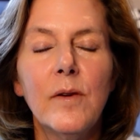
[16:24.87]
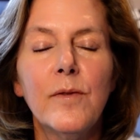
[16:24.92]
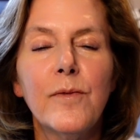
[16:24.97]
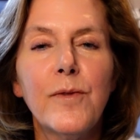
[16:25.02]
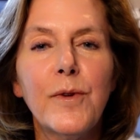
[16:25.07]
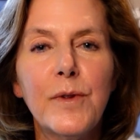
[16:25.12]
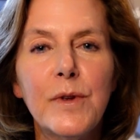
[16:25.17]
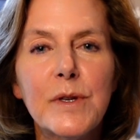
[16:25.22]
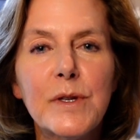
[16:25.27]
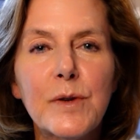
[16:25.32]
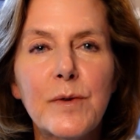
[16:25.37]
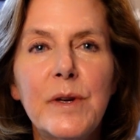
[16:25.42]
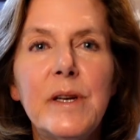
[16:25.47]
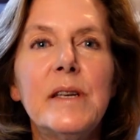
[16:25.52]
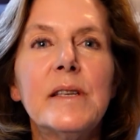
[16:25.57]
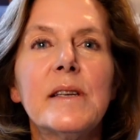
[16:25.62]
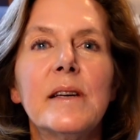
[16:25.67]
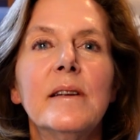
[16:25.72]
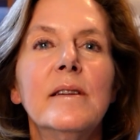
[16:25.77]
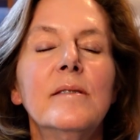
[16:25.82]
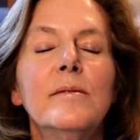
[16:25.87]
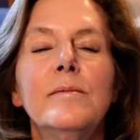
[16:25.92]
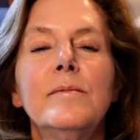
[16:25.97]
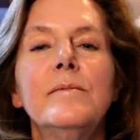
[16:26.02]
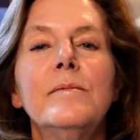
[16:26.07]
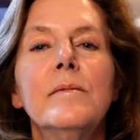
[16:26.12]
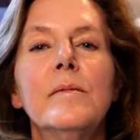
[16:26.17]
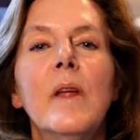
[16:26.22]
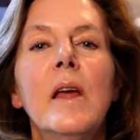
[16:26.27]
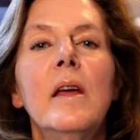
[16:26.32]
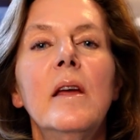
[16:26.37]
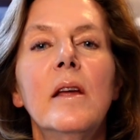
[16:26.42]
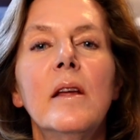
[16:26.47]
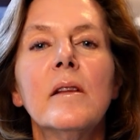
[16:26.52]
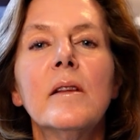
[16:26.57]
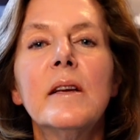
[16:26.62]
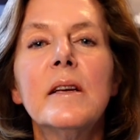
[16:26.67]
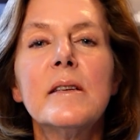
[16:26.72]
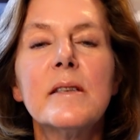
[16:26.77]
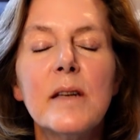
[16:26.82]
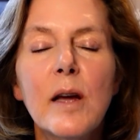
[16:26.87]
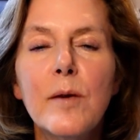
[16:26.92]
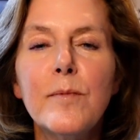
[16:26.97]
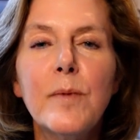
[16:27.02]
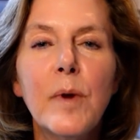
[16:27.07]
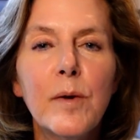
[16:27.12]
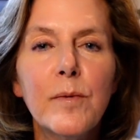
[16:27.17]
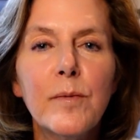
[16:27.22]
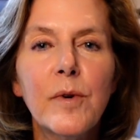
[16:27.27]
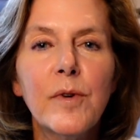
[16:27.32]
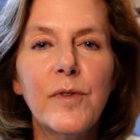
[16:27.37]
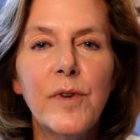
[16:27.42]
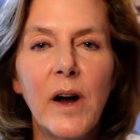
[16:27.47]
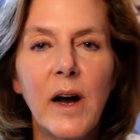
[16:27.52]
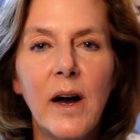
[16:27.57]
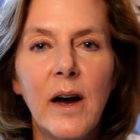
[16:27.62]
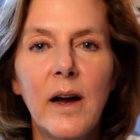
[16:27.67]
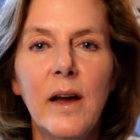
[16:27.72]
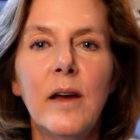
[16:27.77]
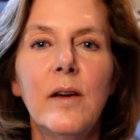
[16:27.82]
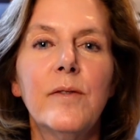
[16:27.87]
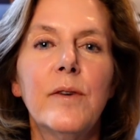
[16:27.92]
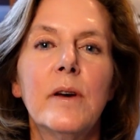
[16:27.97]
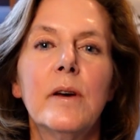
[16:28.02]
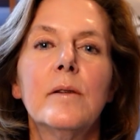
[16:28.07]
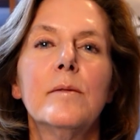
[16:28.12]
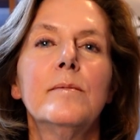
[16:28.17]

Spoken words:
for this reason, healing step number 5,